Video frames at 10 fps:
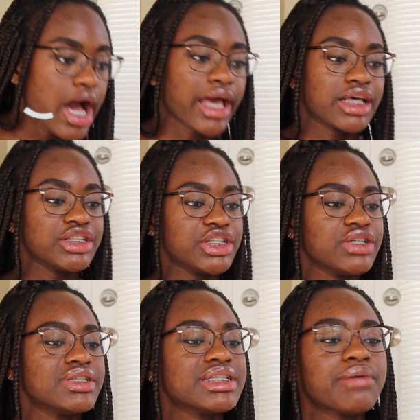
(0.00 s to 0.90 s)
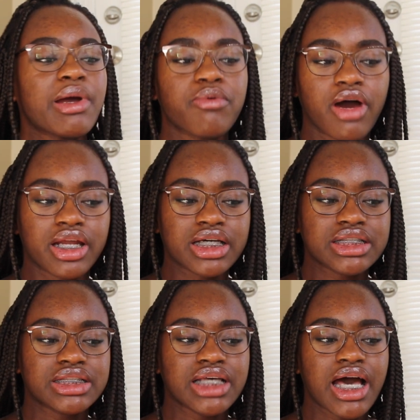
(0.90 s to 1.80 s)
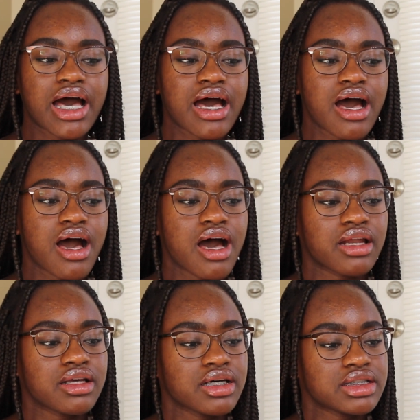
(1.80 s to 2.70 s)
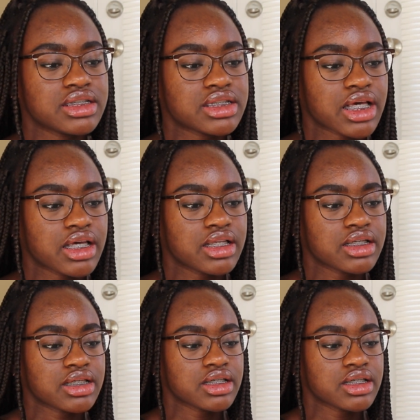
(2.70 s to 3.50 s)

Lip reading: I continued to sell my products at a stand.